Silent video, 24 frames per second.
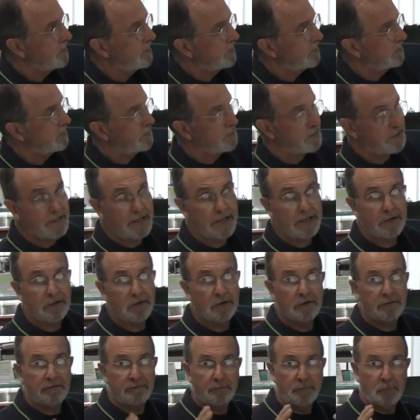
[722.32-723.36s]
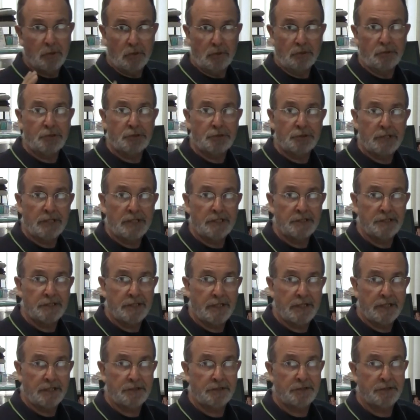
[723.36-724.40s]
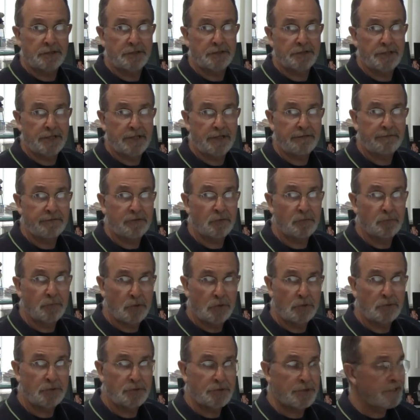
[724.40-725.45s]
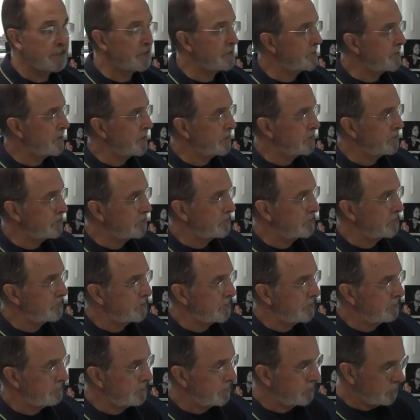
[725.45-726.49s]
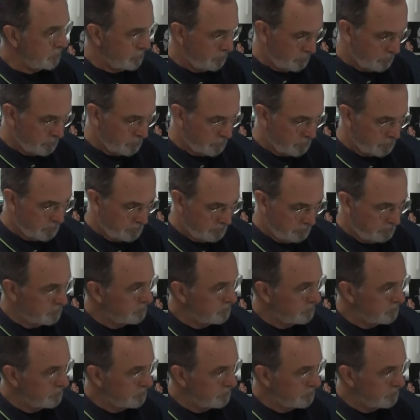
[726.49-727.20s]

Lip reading: The net of both transactions, after both transactions have occurred,